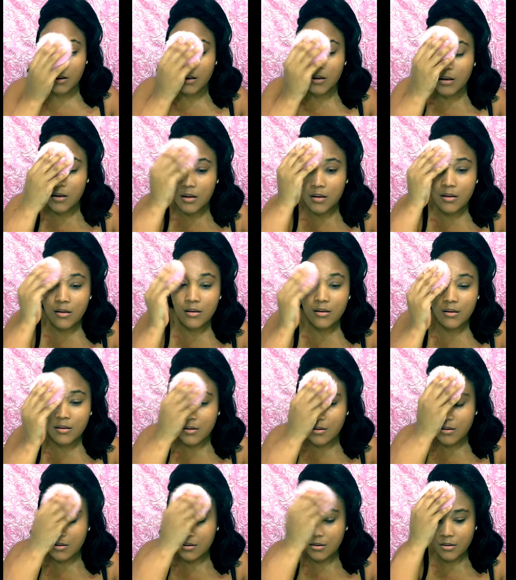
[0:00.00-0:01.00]

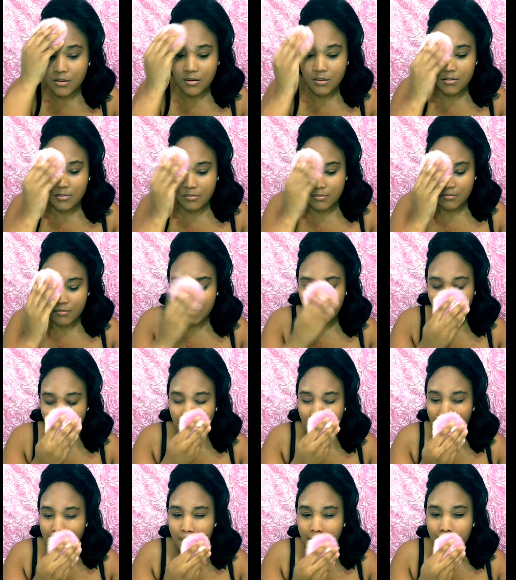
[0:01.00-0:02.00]

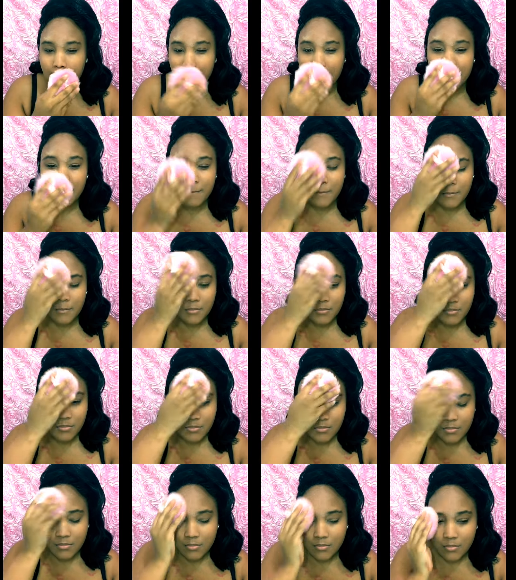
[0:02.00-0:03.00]

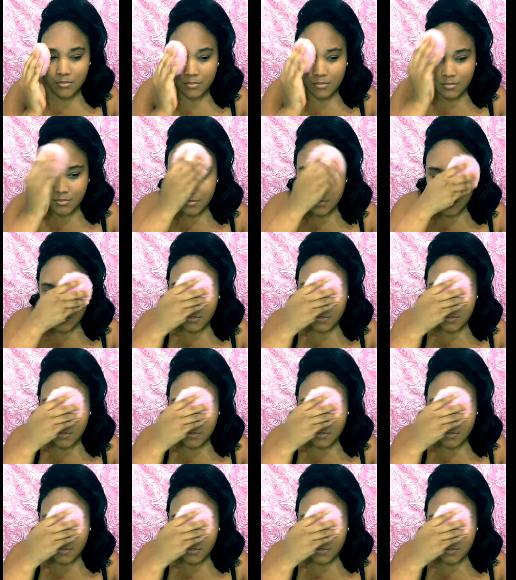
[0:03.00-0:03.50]
Nothing is said.